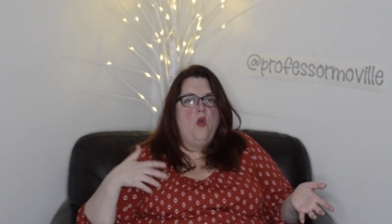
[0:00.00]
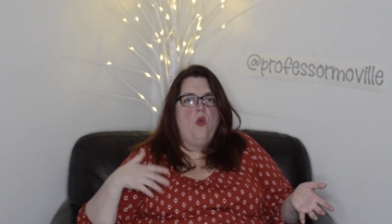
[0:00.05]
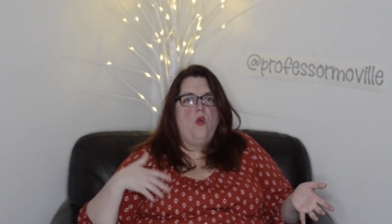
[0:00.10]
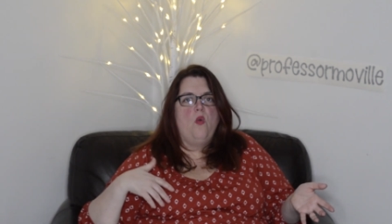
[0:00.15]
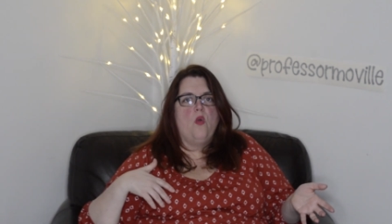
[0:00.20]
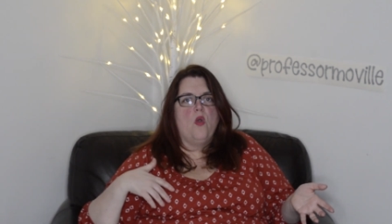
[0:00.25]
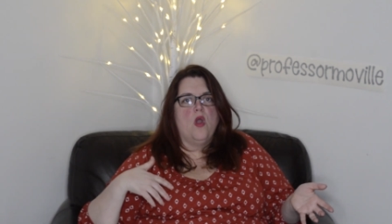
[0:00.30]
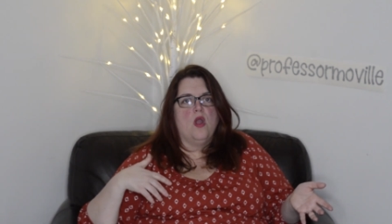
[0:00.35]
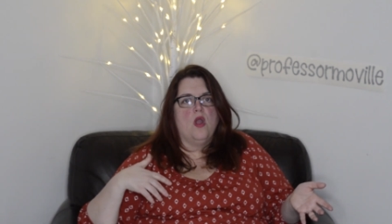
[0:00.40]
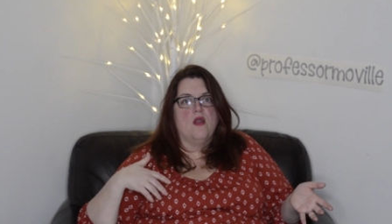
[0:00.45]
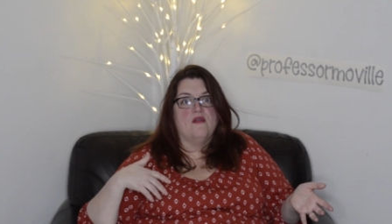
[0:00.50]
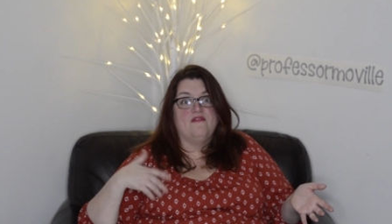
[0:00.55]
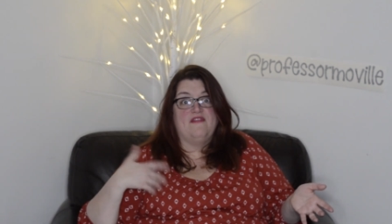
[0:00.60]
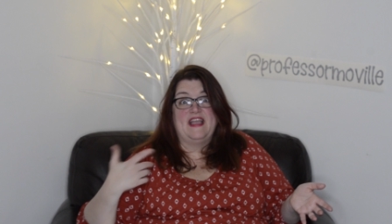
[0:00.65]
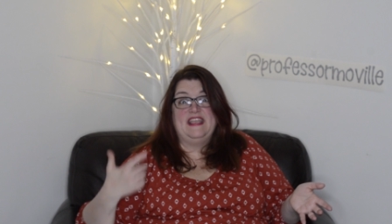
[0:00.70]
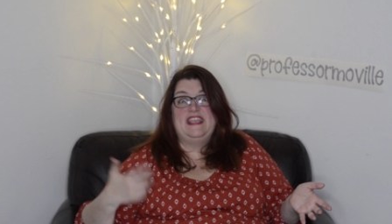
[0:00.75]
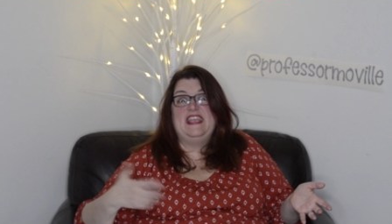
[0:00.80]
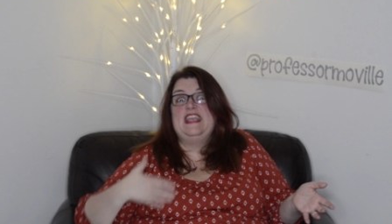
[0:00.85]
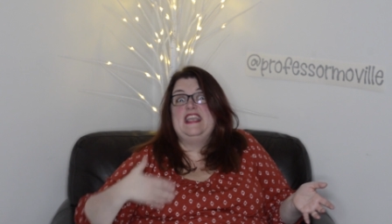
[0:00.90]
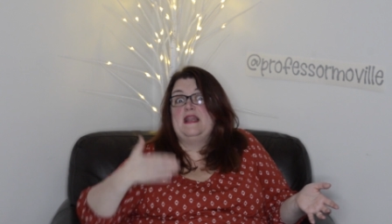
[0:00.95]
or if
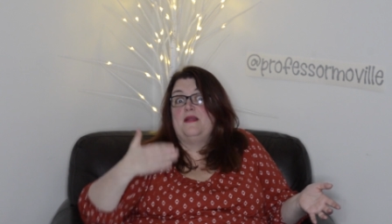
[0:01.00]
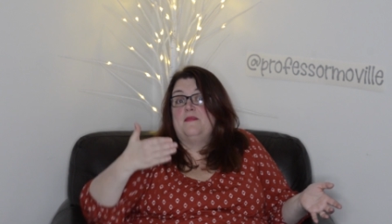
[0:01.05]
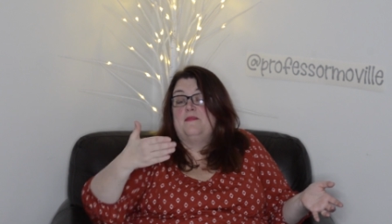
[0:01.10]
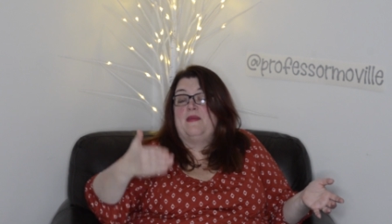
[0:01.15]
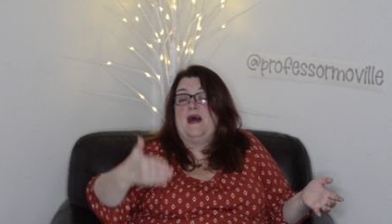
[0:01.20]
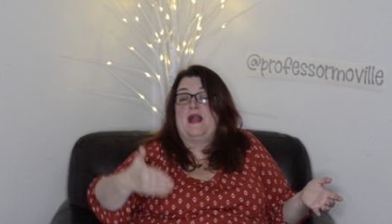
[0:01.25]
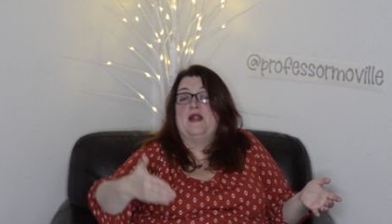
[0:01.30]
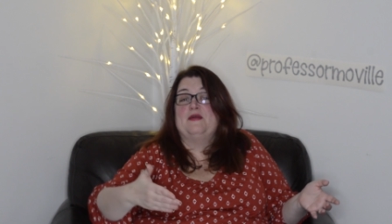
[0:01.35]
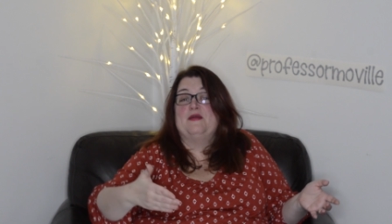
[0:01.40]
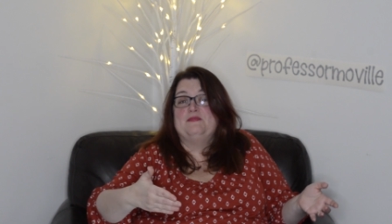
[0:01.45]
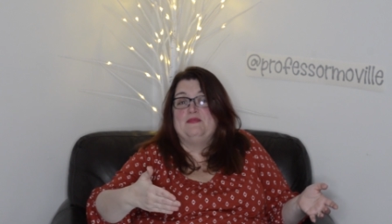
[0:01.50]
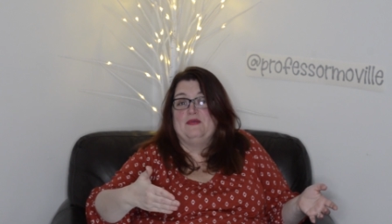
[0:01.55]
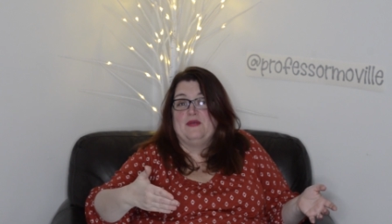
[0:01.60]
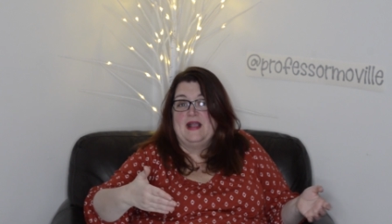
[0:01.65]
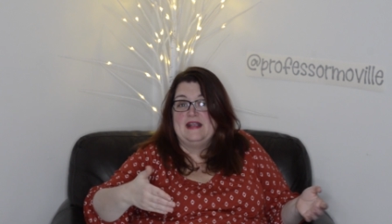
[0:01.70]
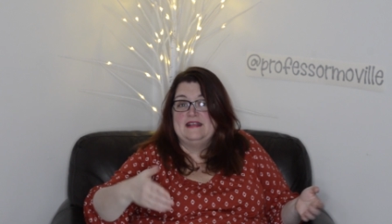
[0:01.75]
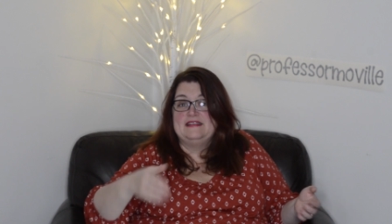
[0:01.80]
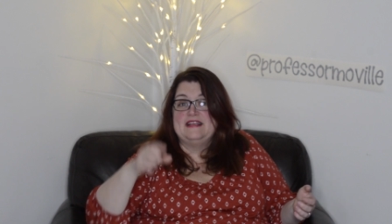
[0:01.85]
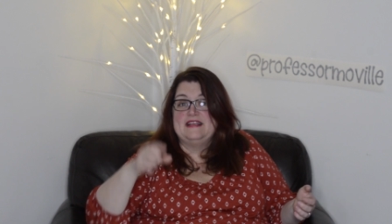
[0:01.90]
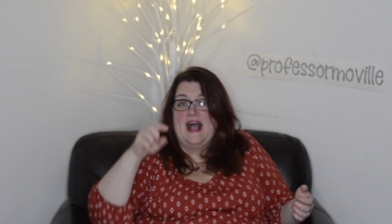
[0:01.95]
I can get a better
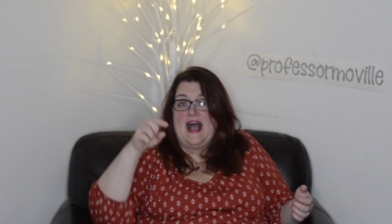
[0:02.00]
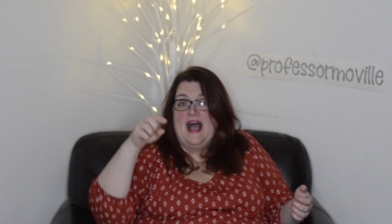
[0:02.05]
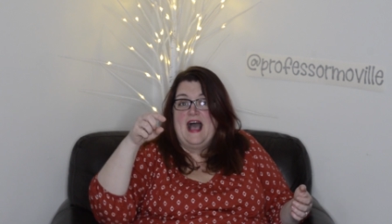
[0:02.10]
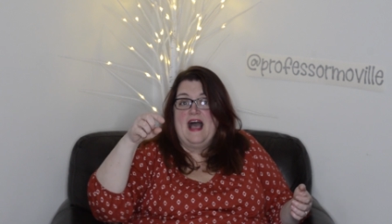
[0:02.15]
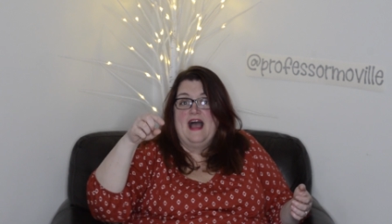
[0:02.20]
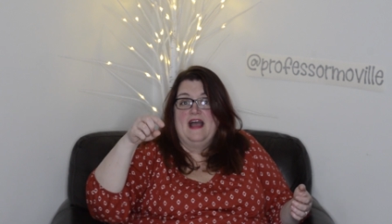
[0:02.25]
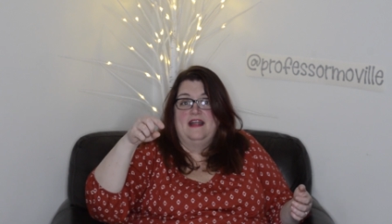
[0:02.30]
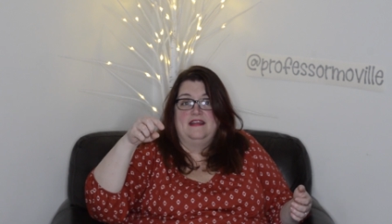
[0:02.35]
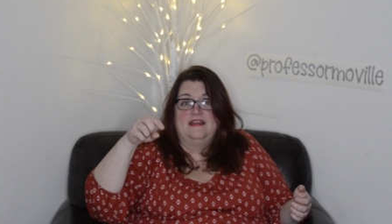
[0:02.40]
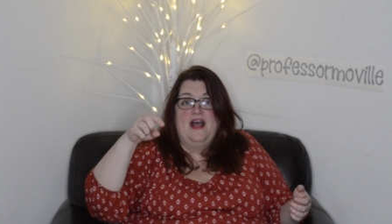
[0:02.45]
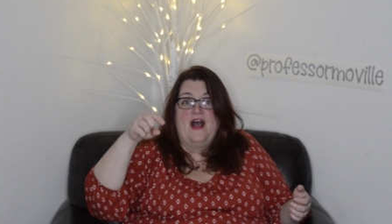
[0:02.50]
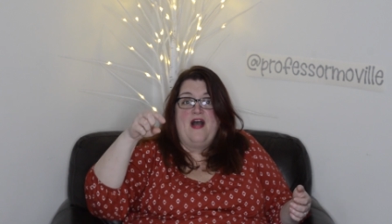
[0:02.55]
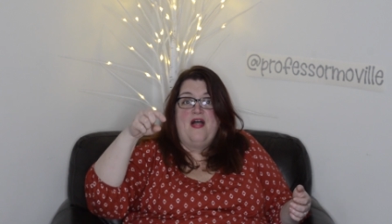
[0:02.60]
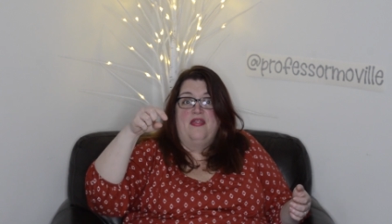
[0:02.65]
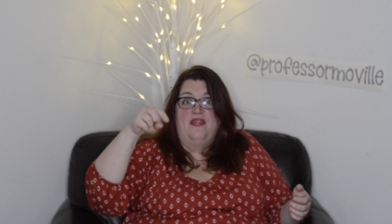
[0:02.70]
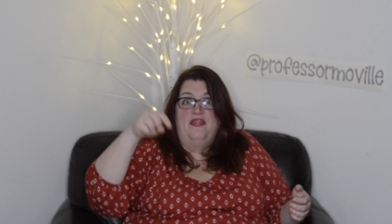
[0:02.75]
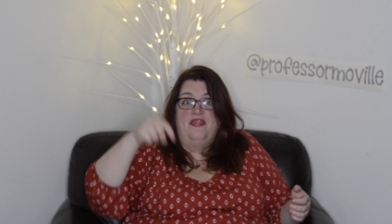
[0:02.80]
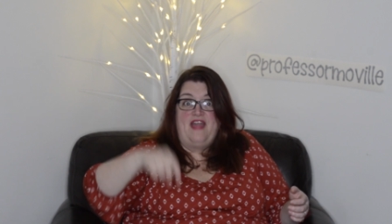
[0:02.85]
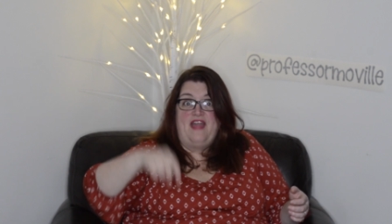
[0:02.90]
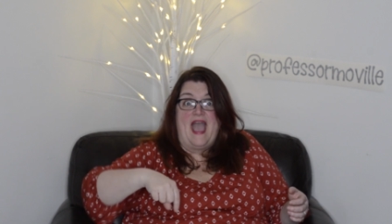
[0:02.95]
price on
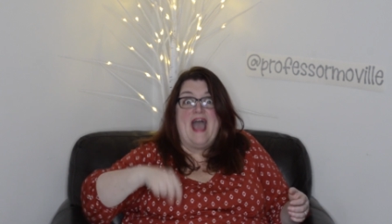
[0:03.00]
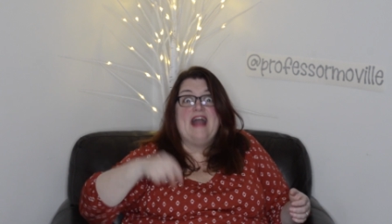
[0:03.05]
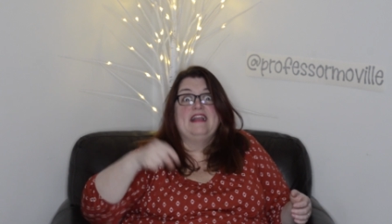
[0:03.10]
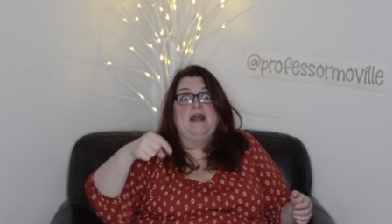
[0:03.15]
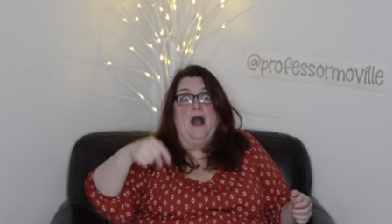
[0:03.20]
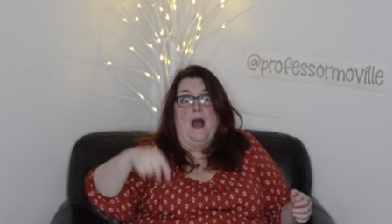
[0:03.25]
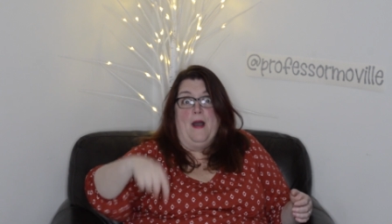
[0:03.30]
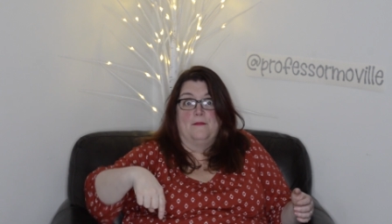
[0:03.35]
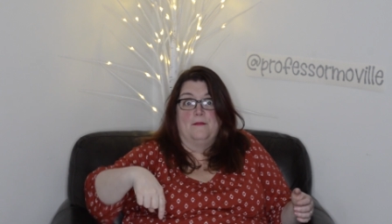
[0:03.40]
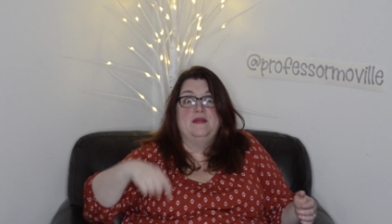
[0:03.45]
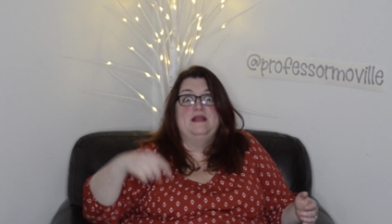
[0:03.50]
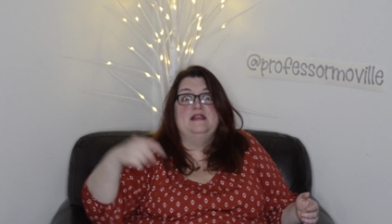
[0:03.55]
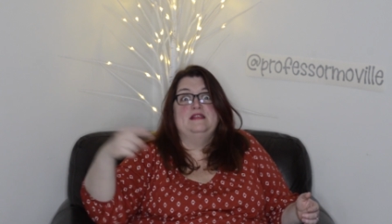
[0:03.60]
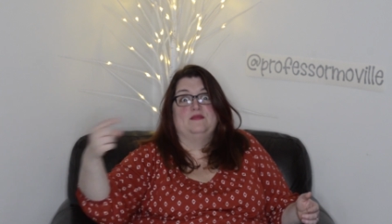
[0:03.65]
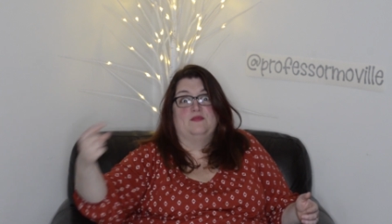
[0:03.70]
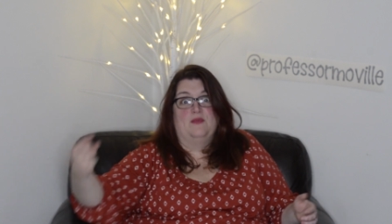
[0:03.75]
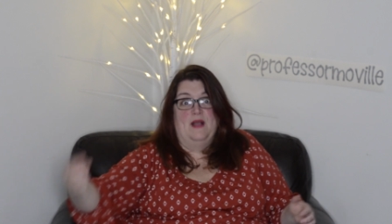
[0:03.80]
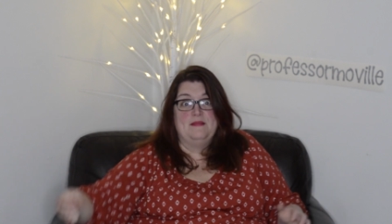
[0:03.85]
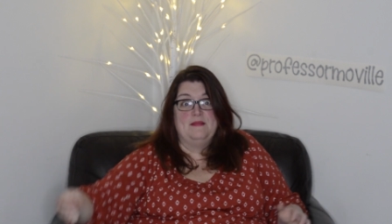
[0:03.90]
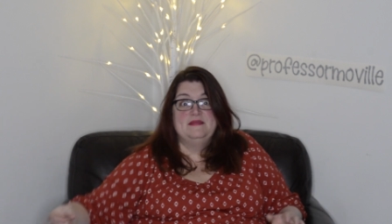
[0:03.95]
that company's
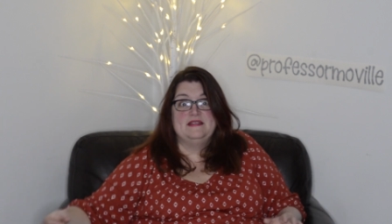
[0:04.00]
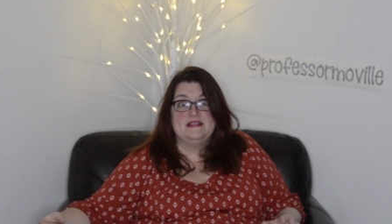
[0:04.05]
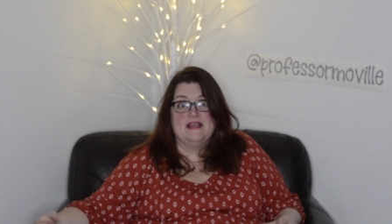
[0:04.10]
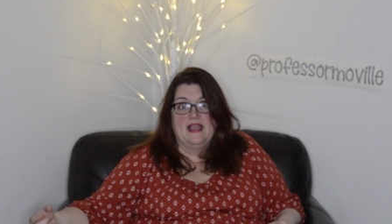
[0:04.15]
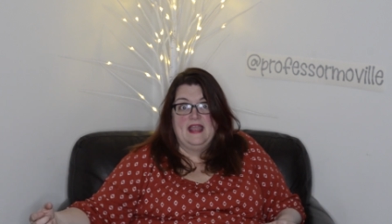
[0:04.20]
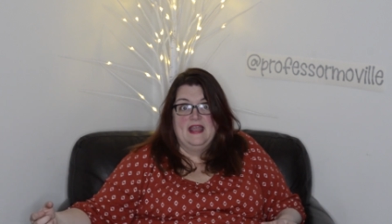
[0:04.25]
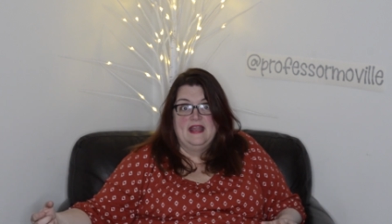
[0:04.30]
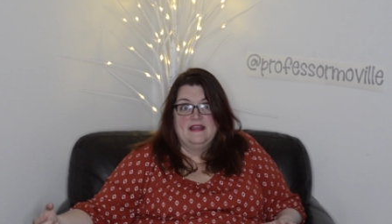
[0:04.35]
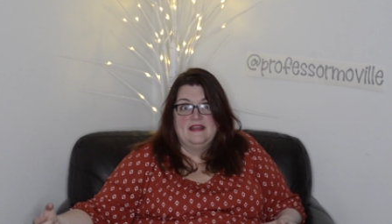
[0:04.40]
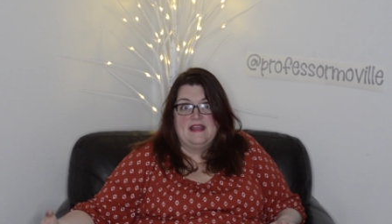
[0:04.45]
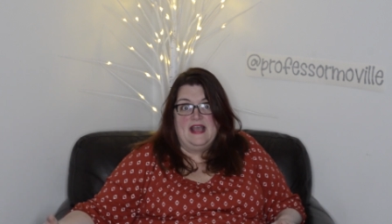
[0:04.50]
website.